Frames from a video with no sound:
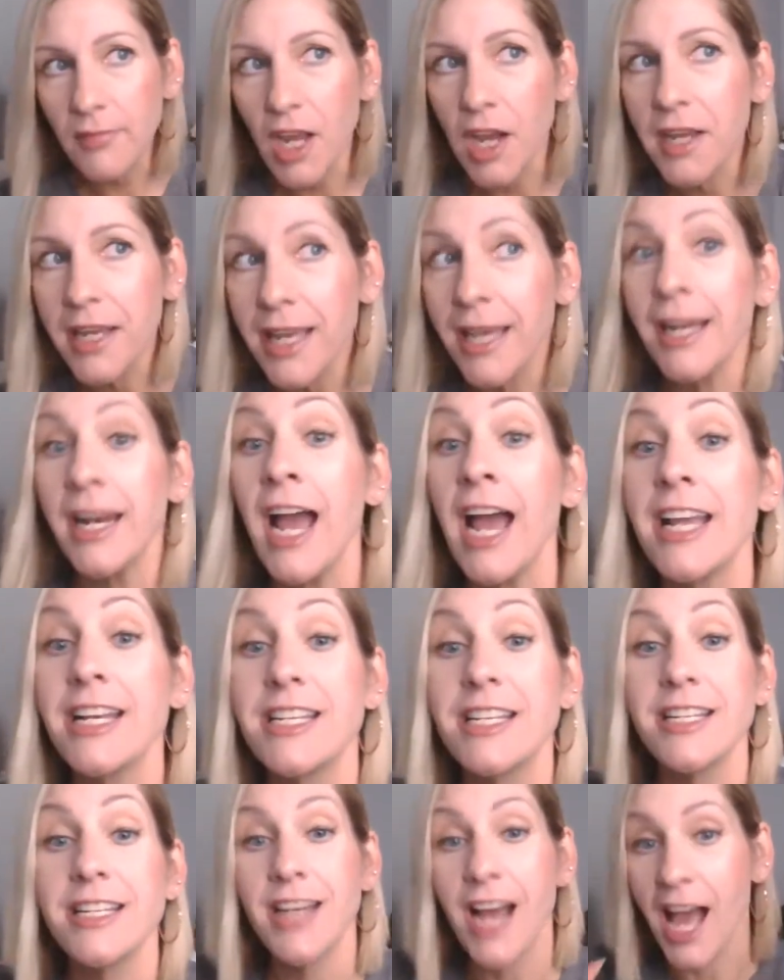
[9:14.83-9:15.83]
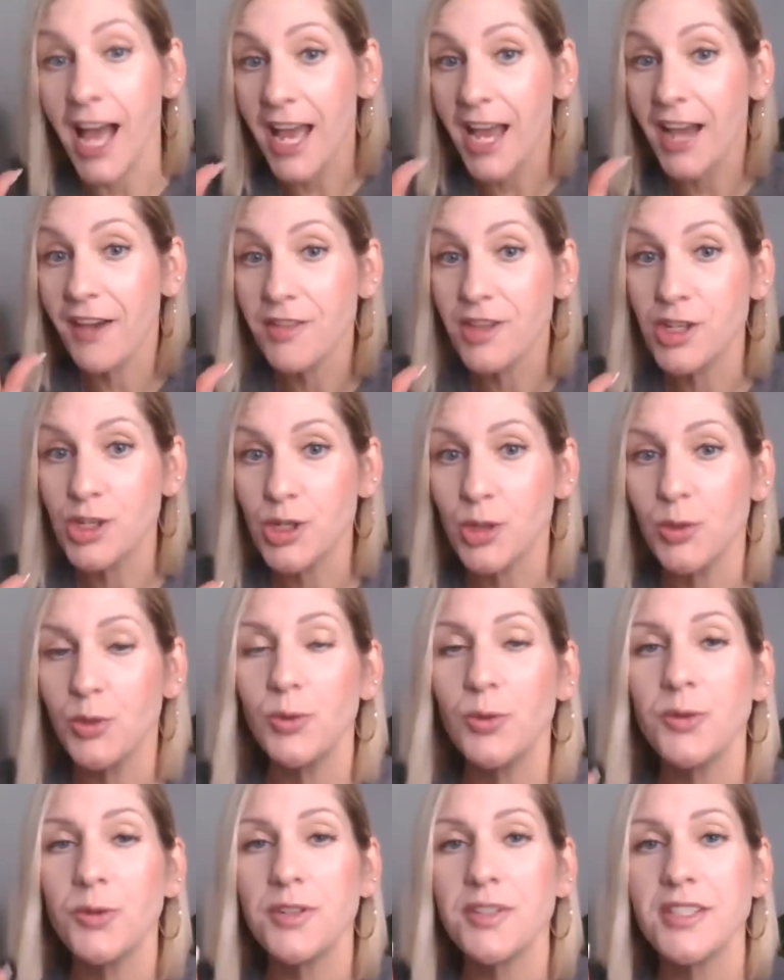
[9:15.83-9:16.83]
Again, I did not have the
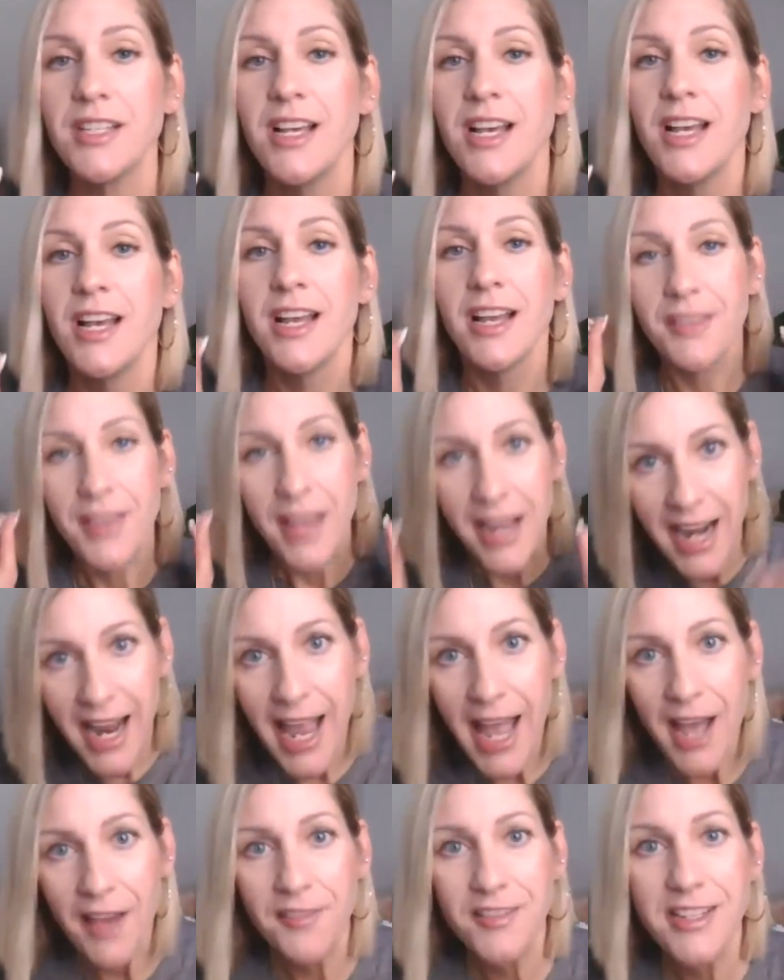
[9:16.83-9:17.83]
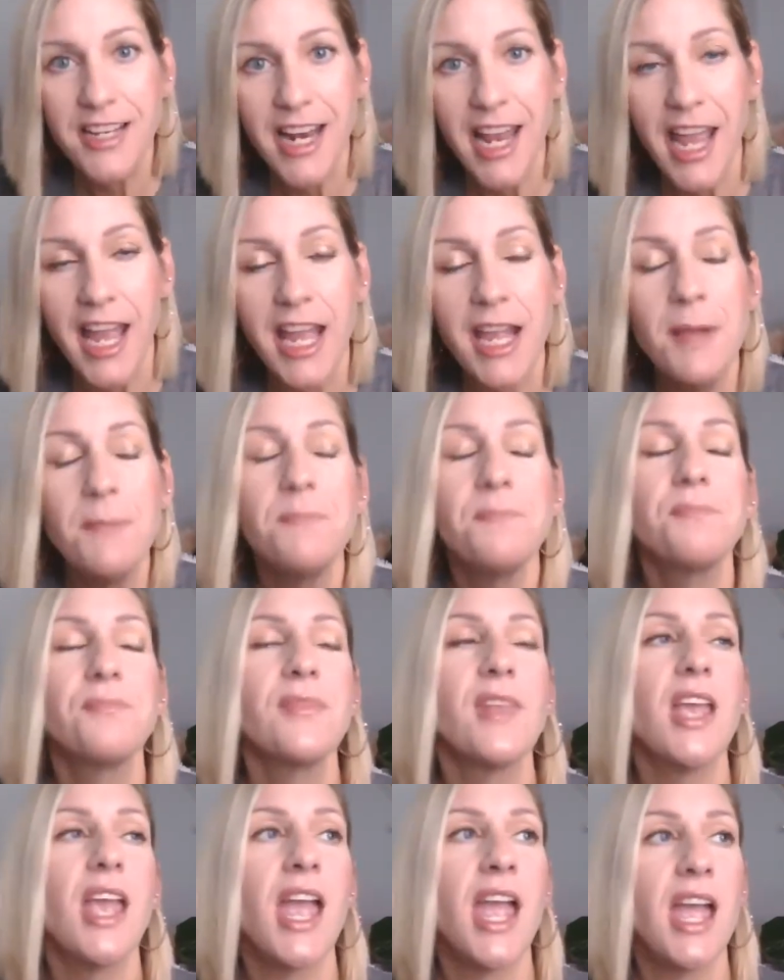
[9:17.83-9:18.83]
tools that I have today.
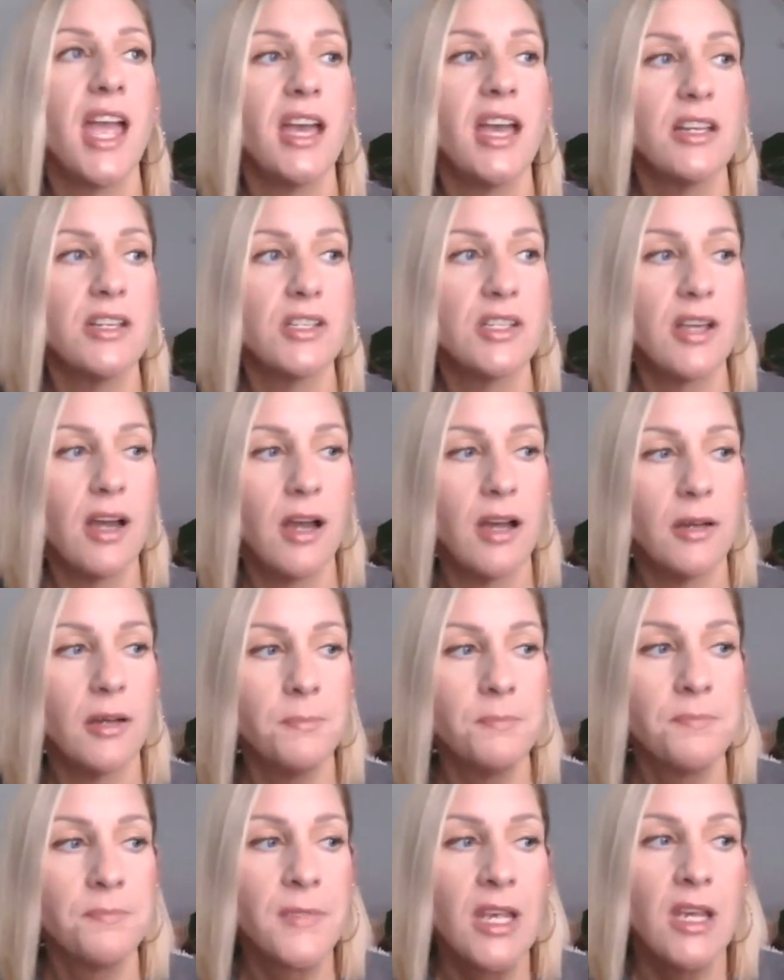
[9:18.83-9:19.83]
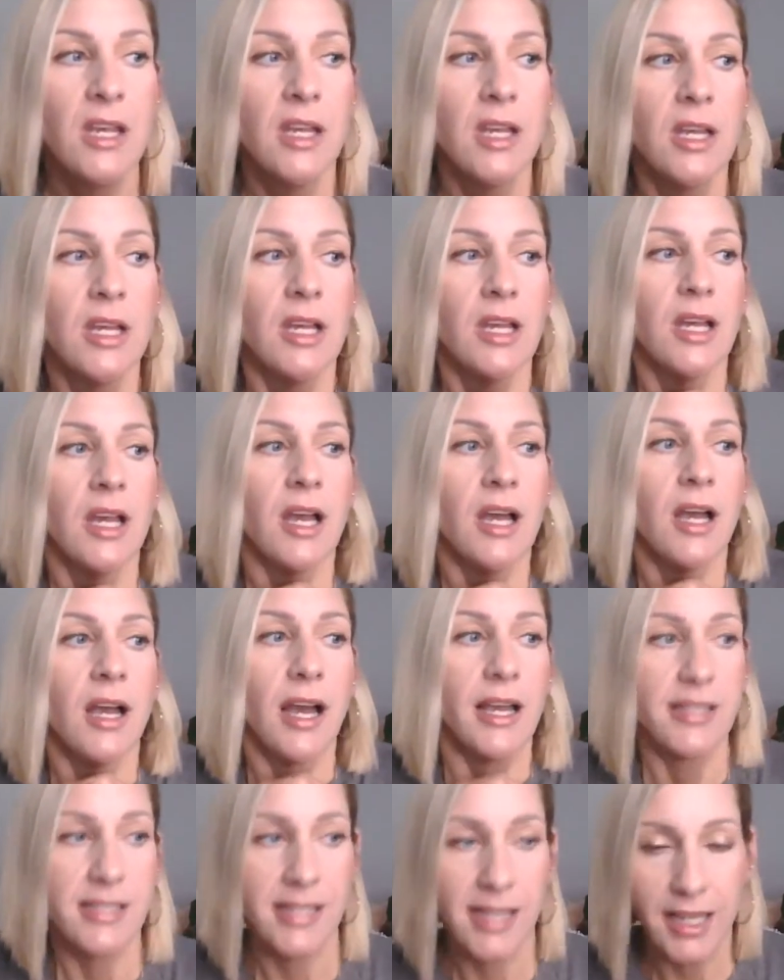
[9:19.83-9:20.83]
And I
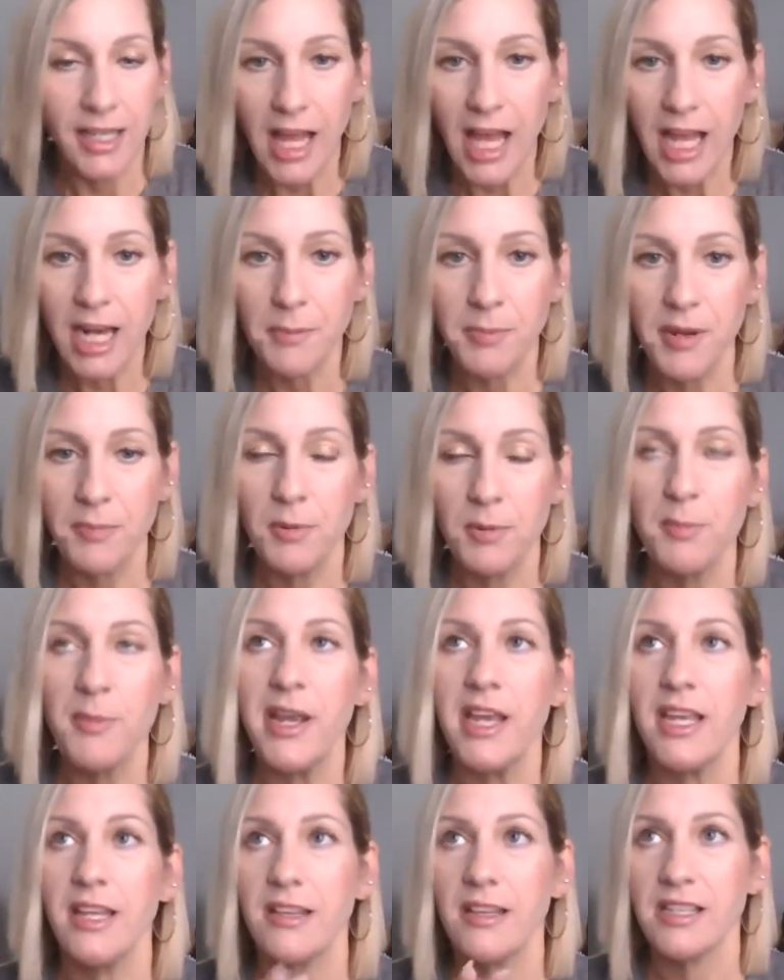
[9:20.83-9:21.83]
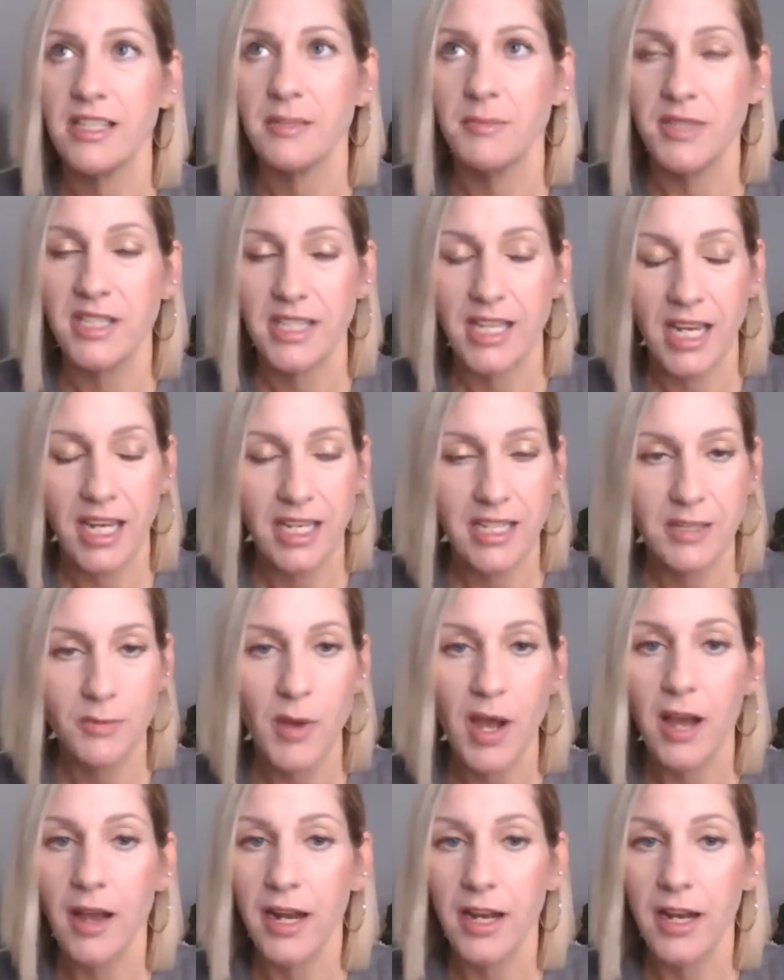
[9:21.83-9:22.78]
see a lot of people making this mistake as well.